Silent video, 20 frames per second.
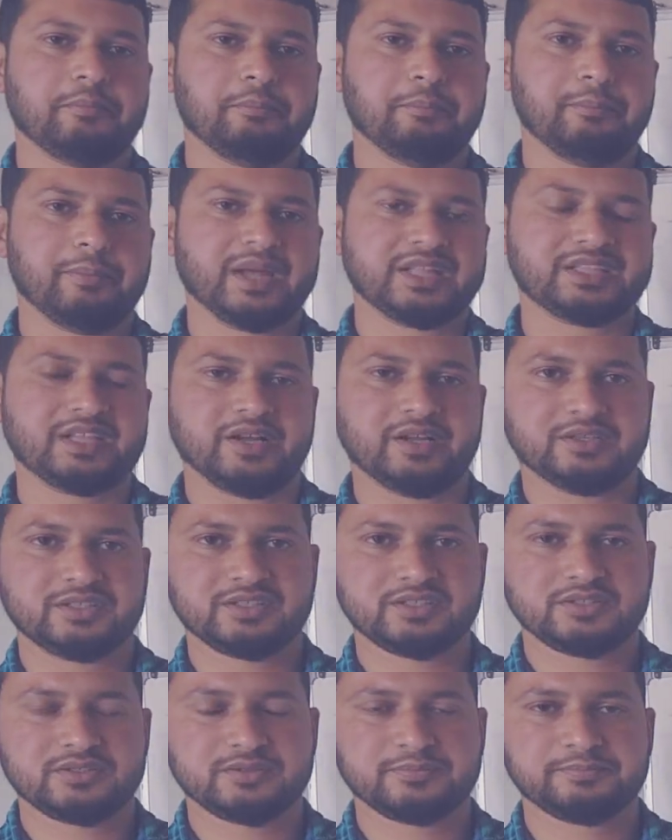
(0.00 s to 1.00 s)

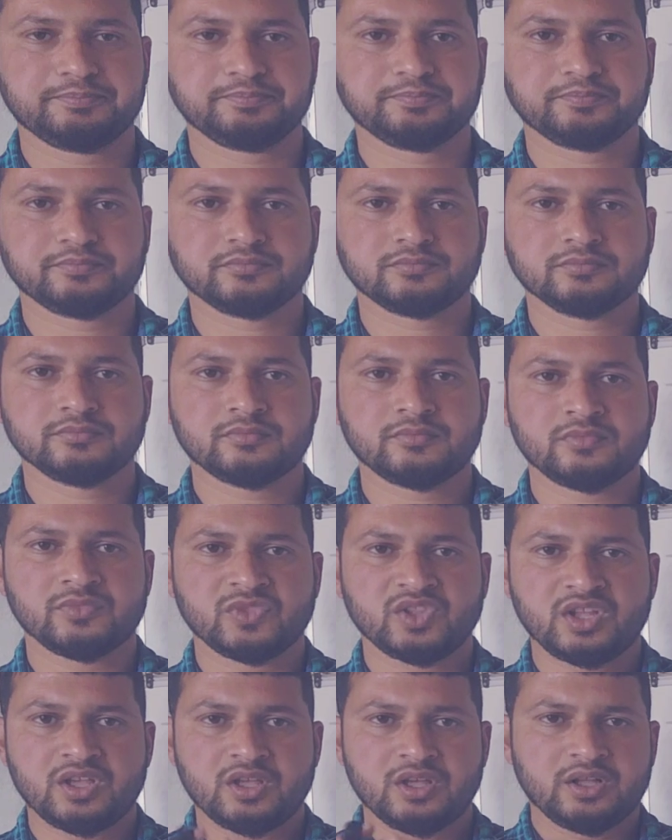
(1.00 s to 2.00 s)
methods.
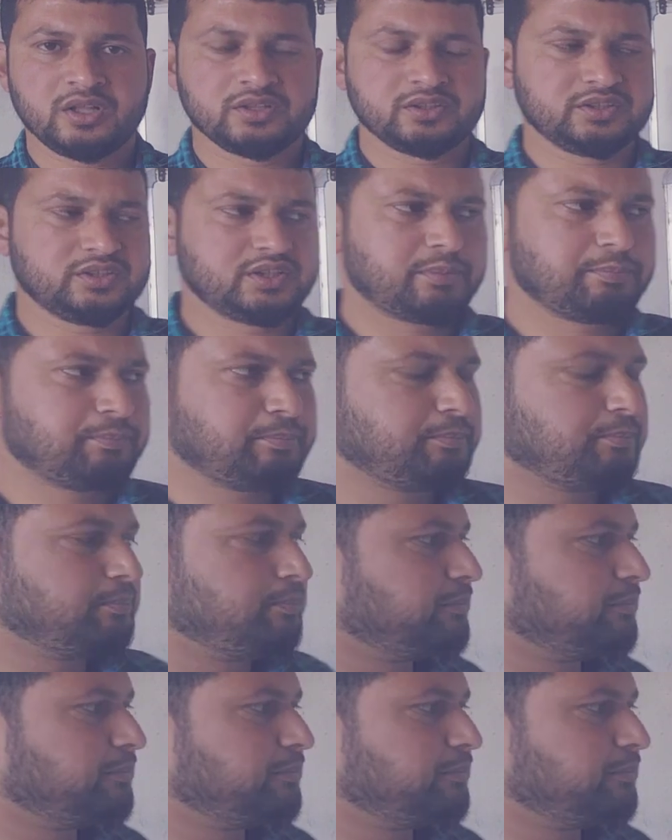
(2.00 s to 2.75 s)
The